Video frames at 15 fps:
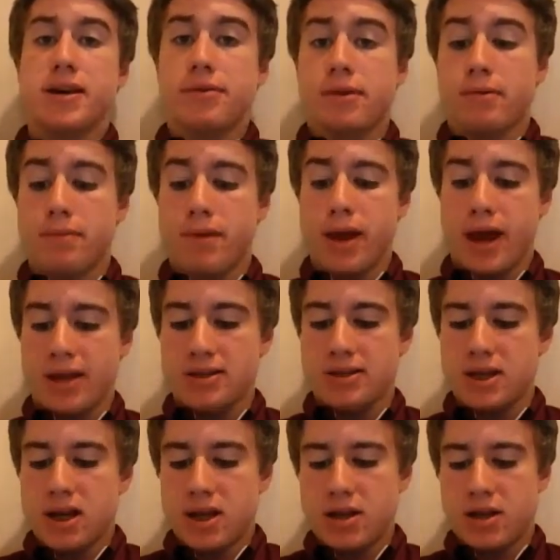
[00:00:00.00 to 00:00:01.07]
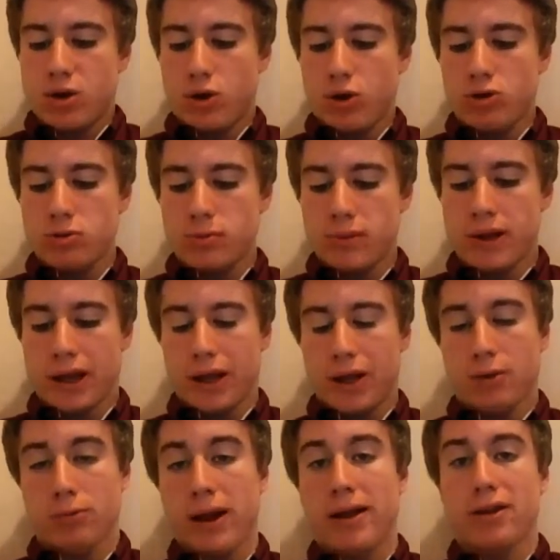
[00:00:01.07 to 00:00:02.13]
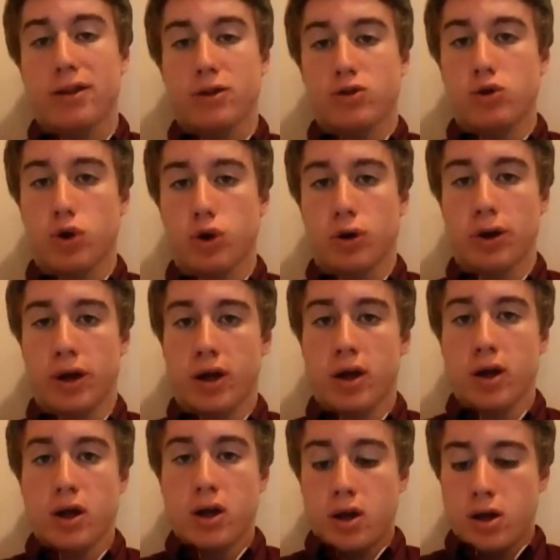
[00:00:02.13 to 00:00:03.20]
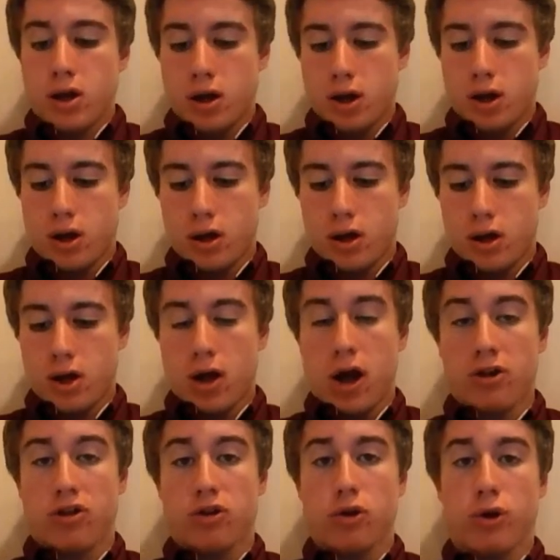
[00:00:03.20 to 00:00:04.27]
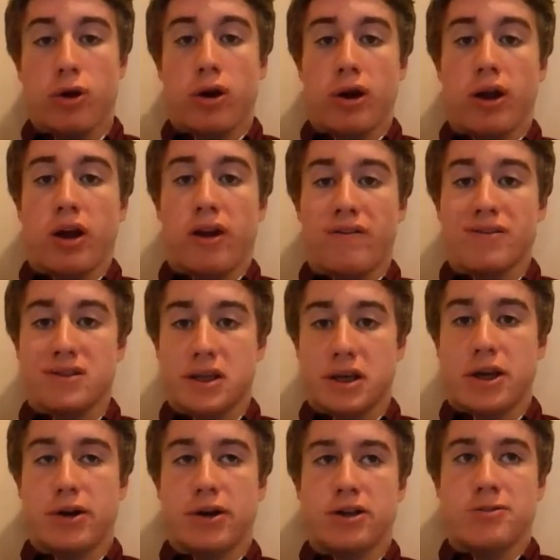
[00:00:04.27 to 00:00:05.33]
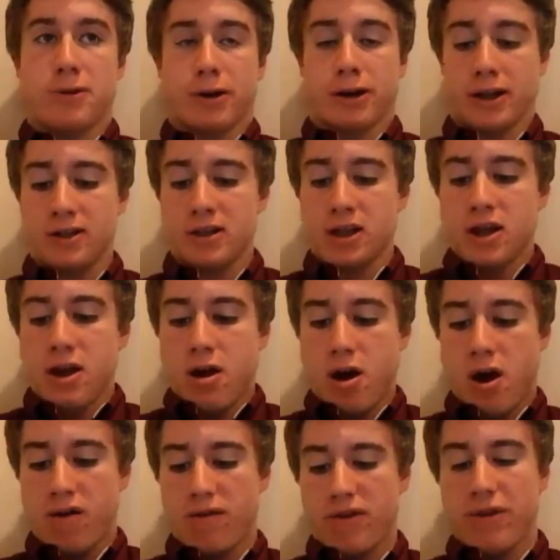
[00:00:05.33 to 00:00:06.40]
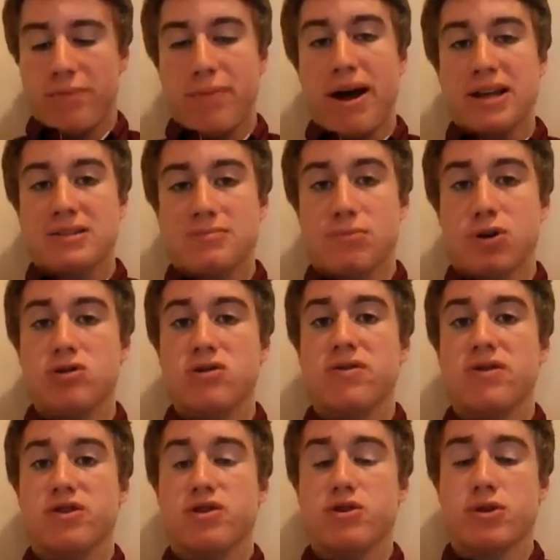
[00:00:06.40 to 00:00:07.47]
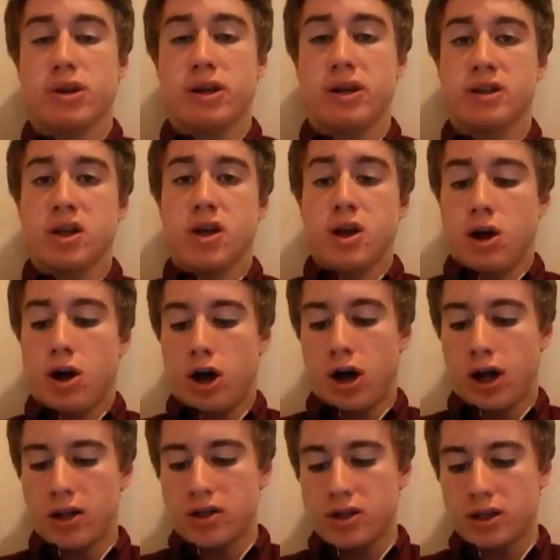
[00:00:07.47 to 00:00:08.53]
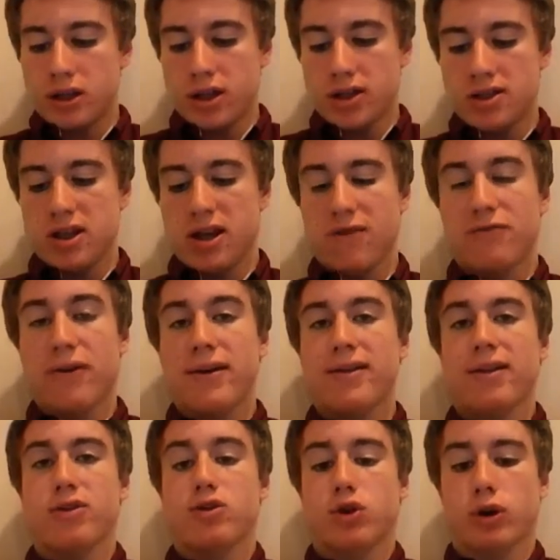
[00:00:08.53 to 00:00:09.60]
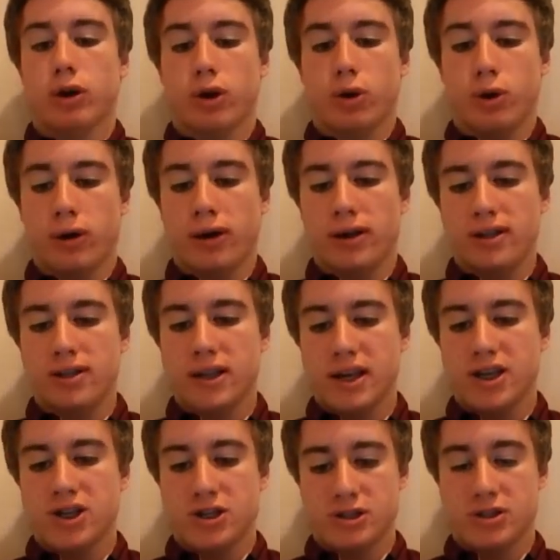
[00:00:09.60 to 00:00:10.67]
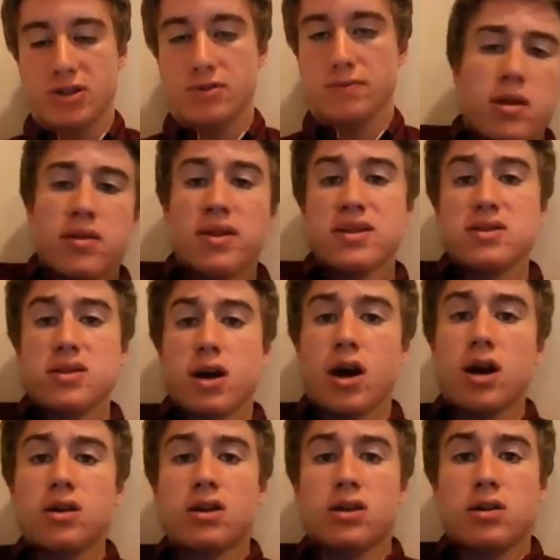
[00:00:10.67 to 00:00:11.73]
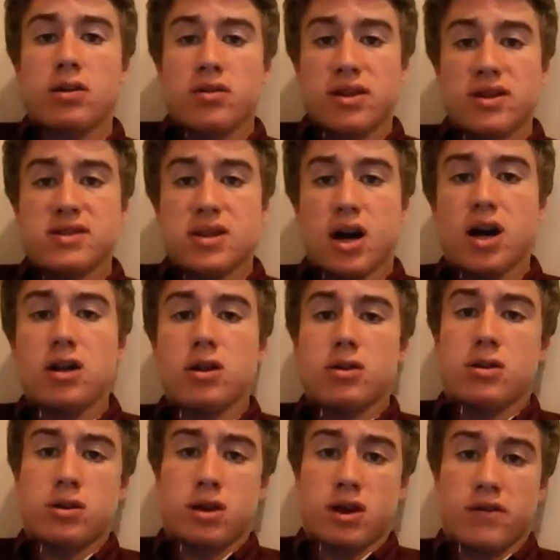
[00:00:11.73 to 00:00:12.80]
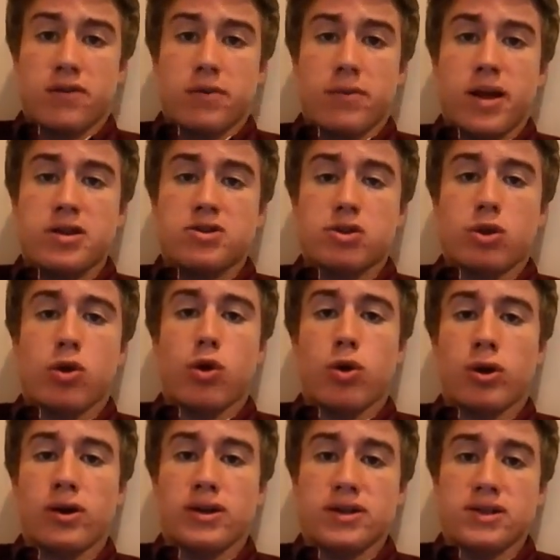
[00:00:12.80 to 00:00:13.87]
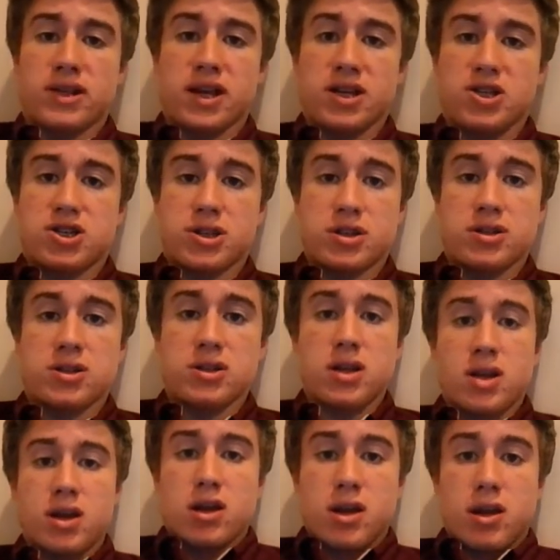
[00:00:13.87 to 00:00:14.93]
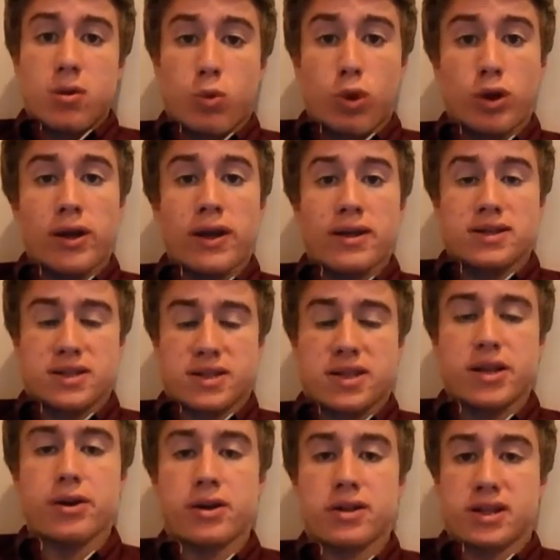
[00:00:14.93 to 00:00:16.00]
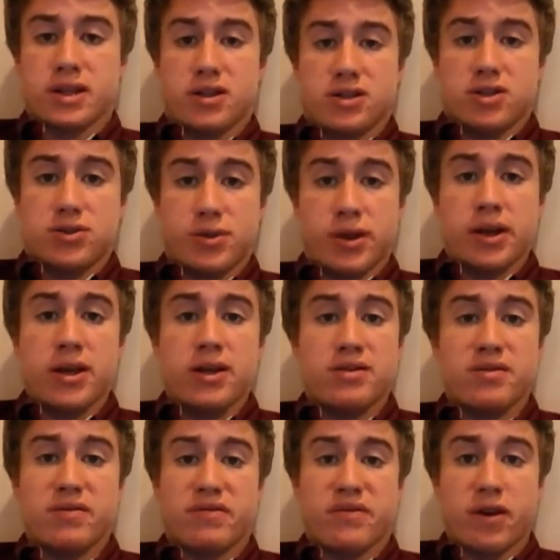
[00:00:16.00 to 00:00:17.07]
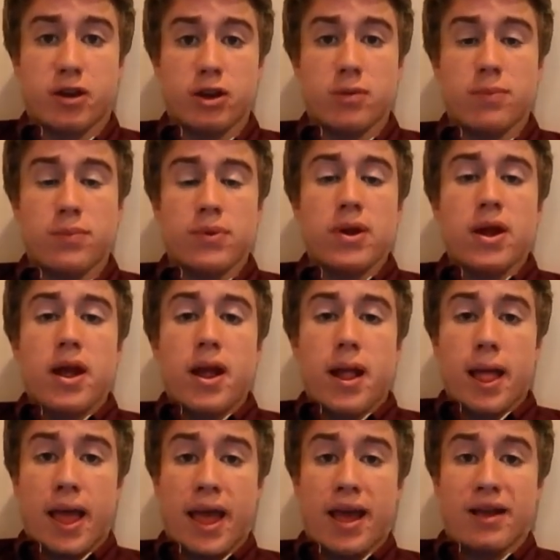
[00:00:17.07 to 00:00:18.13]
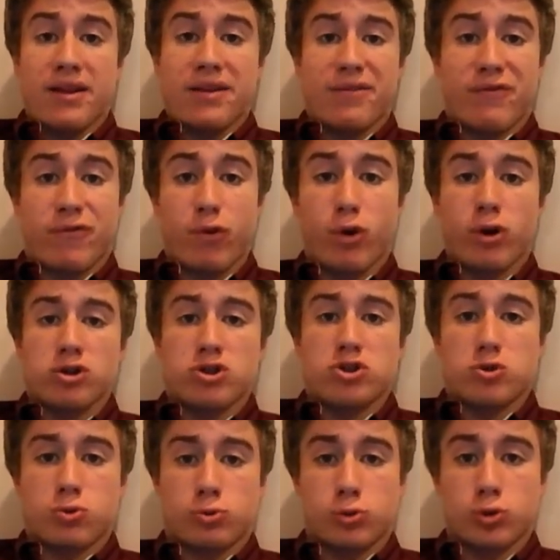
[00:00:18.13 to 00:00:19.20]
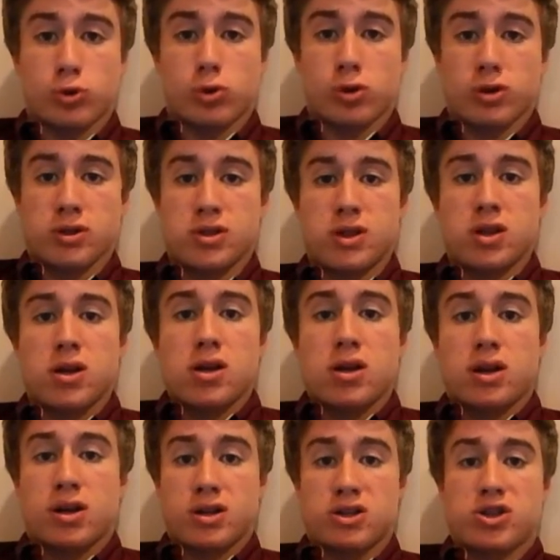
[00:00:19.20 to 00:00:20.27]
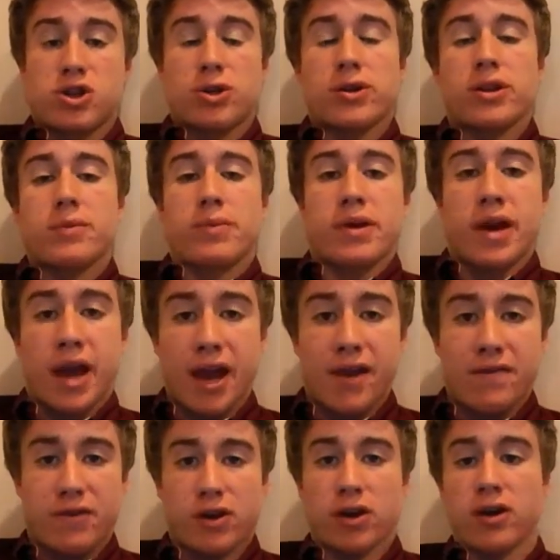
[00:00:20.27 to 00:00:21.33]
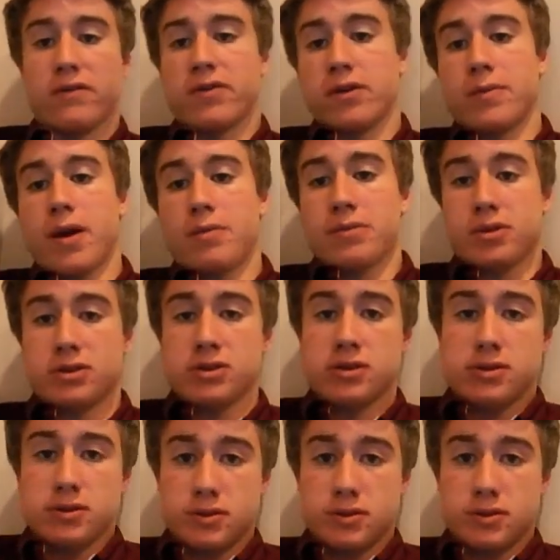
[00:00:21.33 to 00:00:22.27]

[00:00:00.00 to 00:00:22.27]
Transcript: remains the ultimate regulatory authority of the securities markets. However, they pass most of their duties on to the self-regulatory organizations. These non-governmental organizations working in the securities industry develop and enforce rules concerning the behavior of their members.